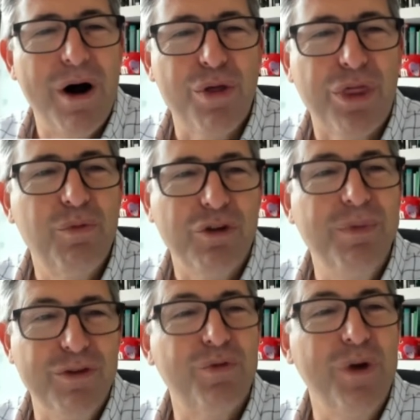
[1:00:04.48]
mouth,
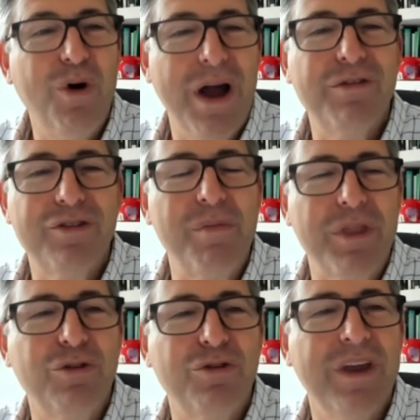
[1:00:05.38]
which means we all have
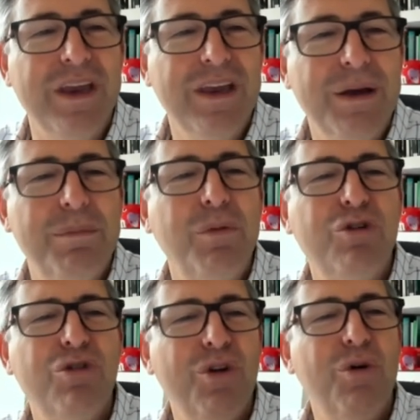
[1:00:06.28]
something to say, but
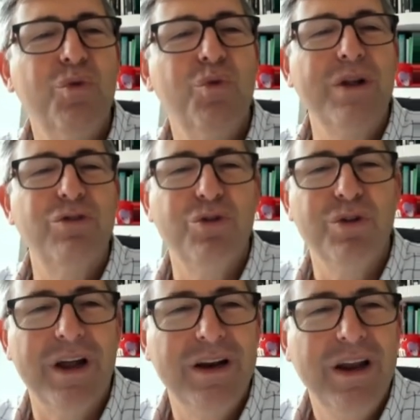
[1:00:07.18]
we should know when to
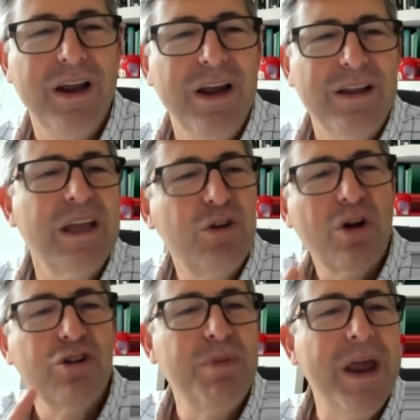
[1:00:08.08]
do that.
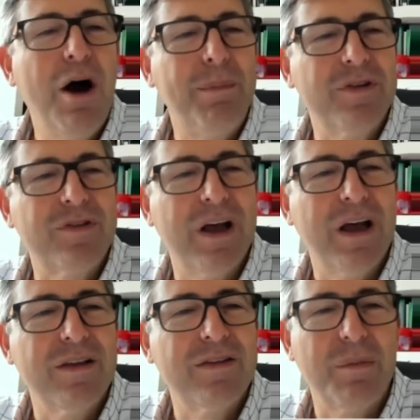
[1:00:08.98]
Technology may help us
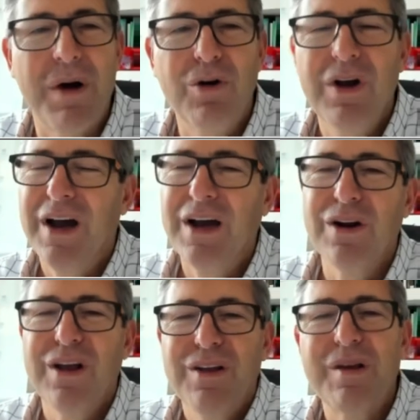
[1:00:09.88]
uh, somehow. Uh,
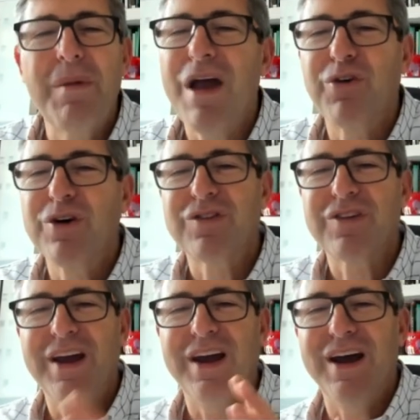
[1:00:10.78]
some
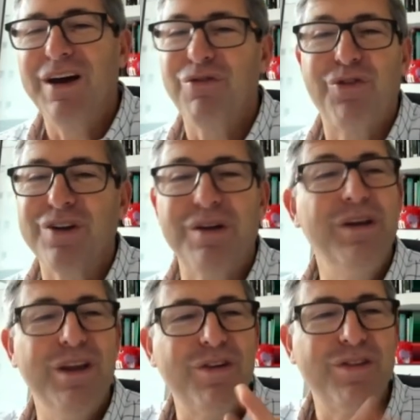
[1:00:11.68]
efforts, uh, for
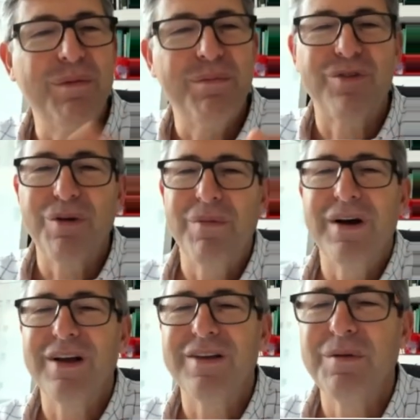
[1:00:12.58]
even some some
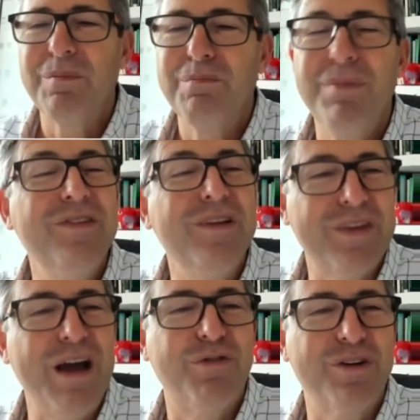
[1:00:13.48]
uh, some
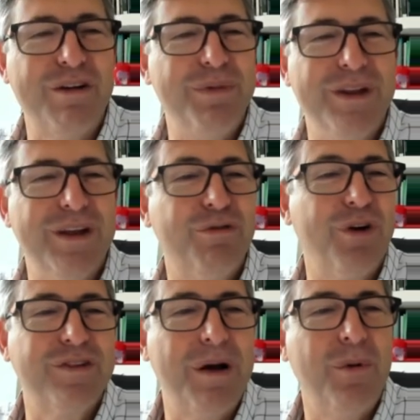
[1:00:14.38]
business efforts have been done.
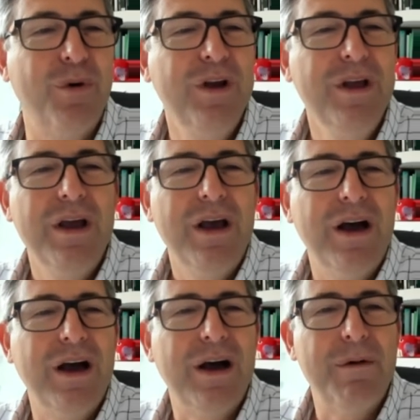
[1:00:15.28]
For example,
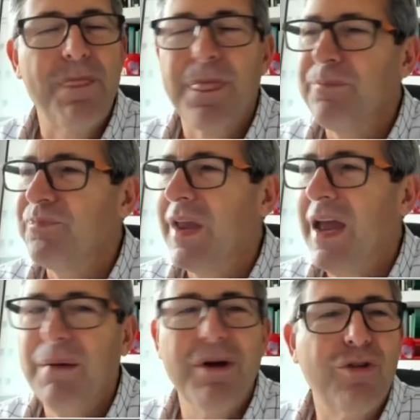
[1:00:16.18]
um,
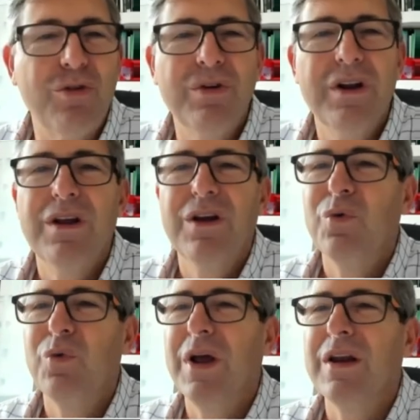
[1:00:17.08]
Amazon,
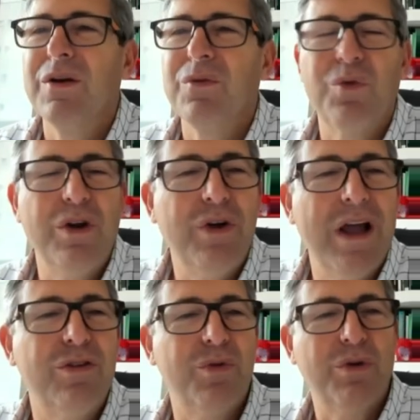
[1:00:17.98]
when when you
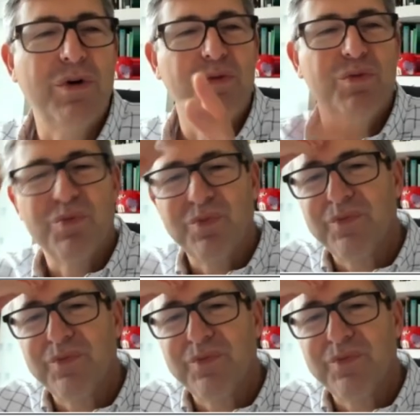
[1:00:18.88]
get when